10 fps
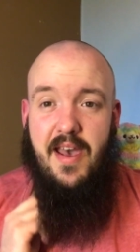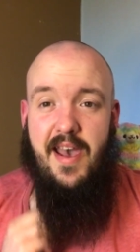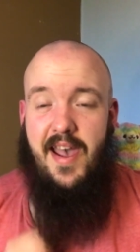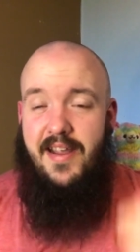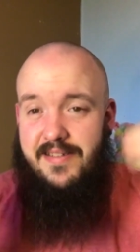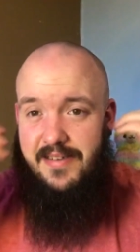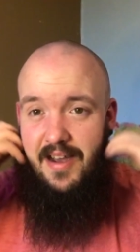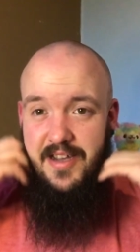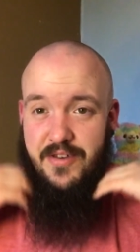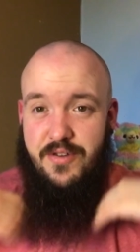and
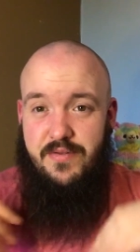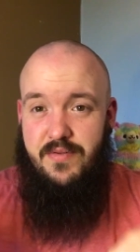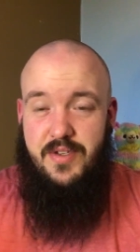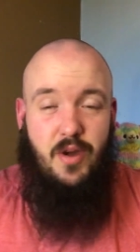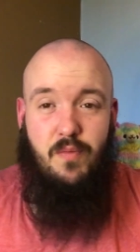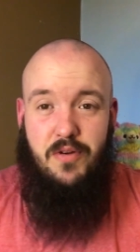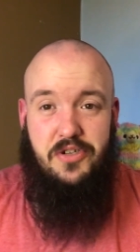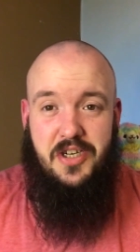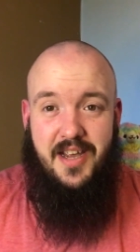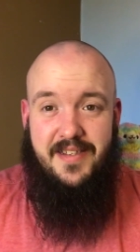I couldn't stop
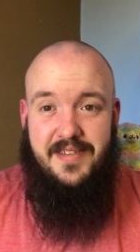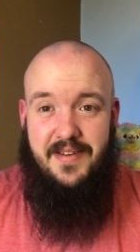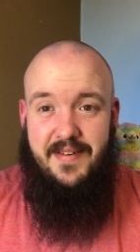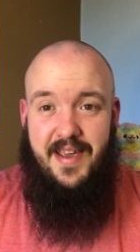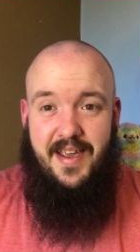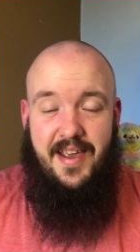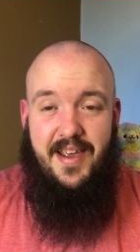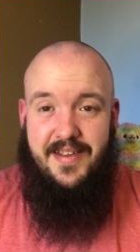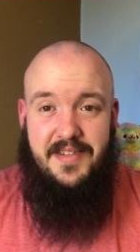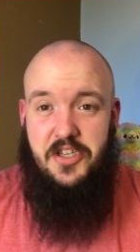watching it. So it
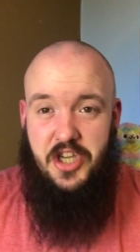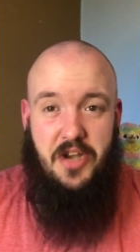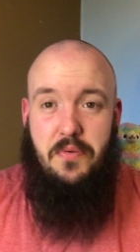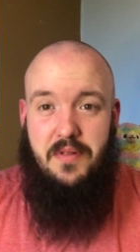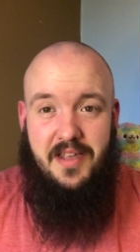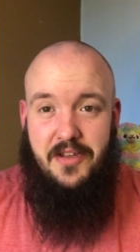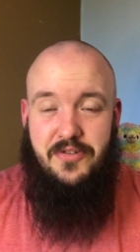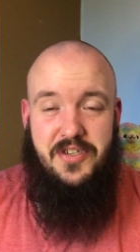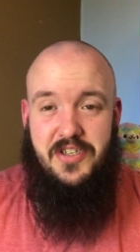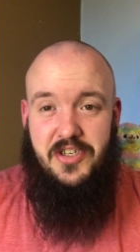is a genuinely
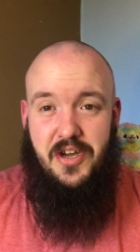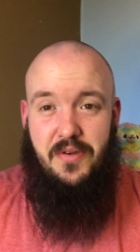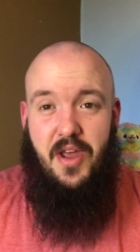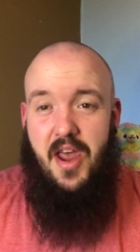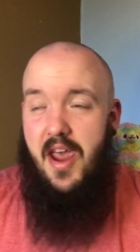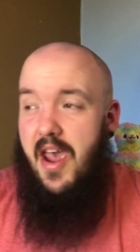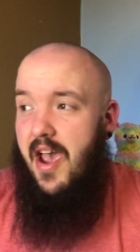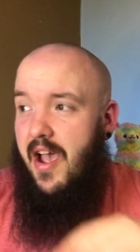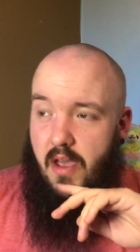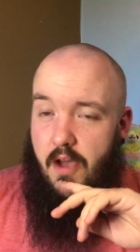interesting show.
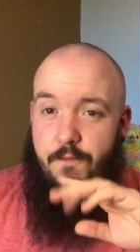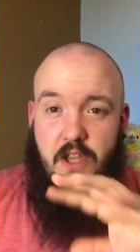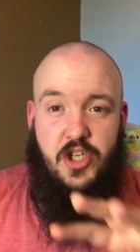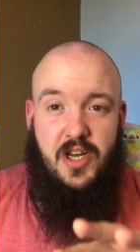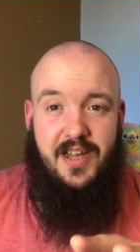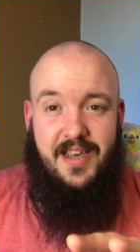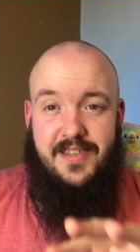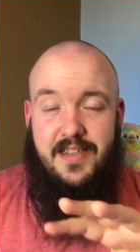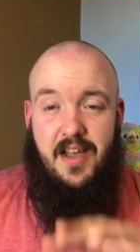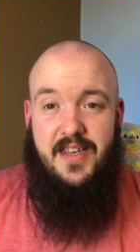Visually,
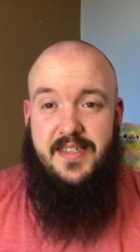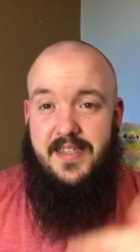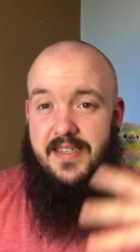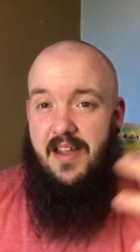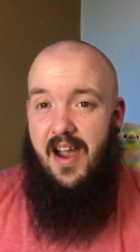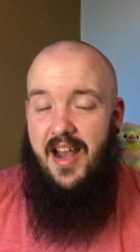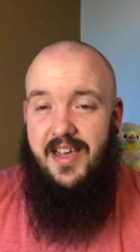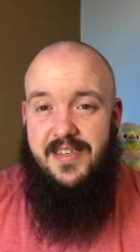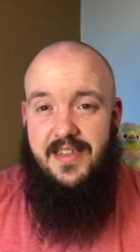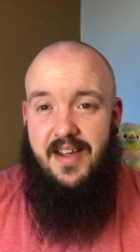it's nice. The
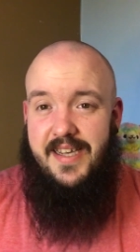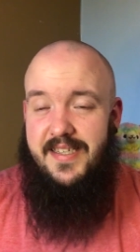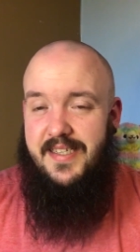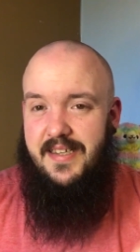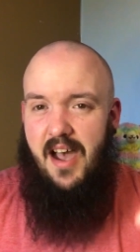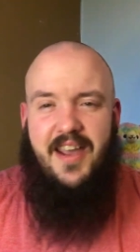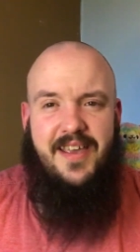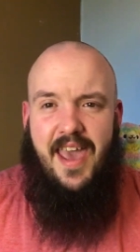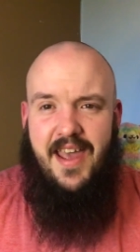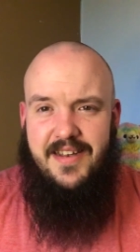styling is nice. It's eye
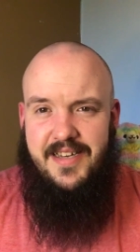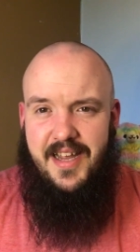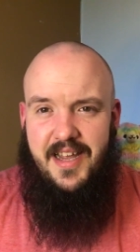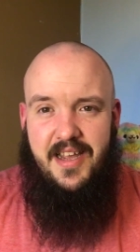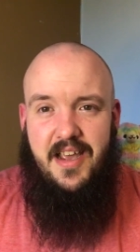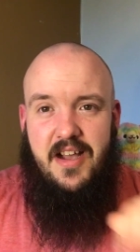candy.